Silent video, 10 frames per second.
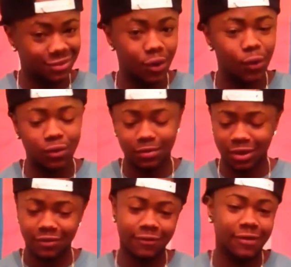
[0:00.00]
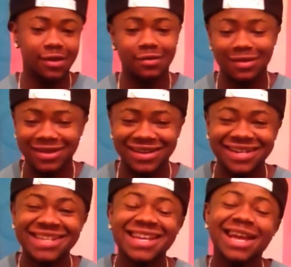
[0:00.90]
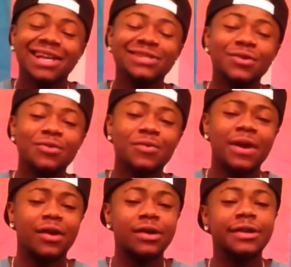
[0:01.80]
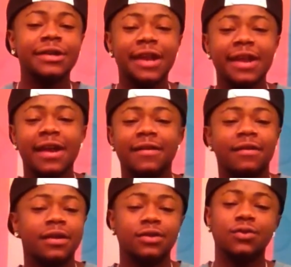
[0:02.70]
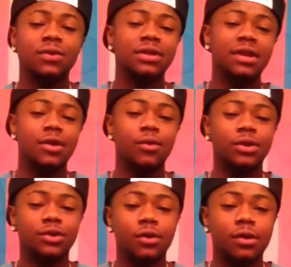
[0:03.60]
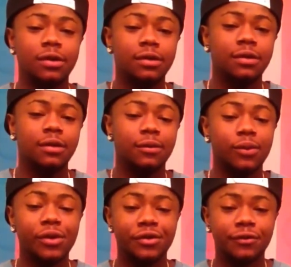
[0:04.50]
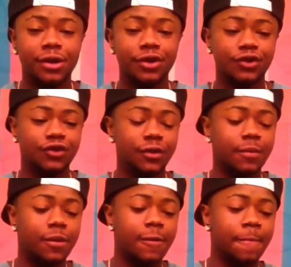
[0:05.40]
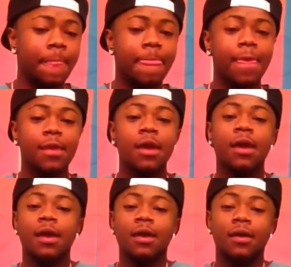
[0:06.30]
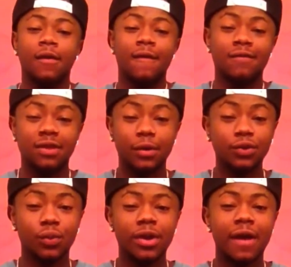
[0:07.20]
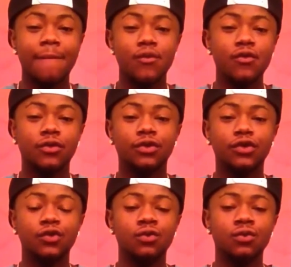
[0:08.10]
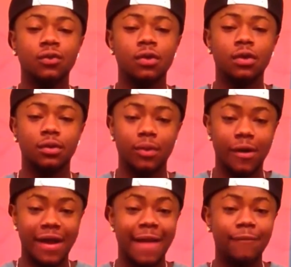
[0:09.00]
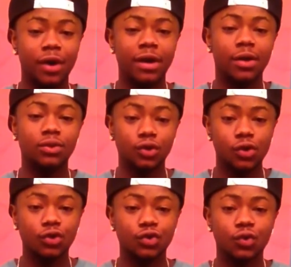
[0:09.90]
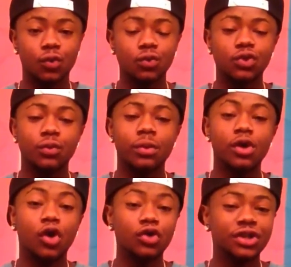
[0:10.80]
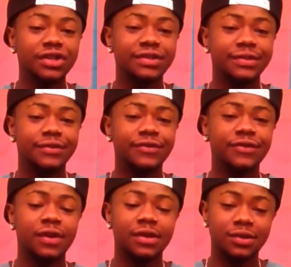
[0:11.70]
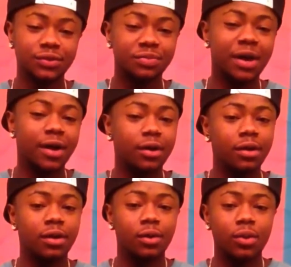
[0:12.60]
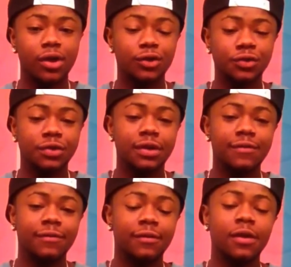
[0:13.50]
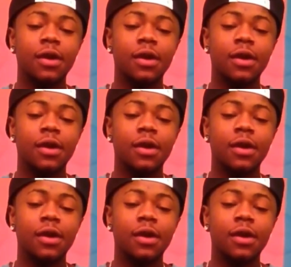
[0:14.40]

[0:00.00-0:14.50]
the old me, Fionn. And so we went on a date, and, like, 2 weeks later, we were in a relationship. That was when I moved to where I am right now to go to school. So we were long distance. This was back where I used to live.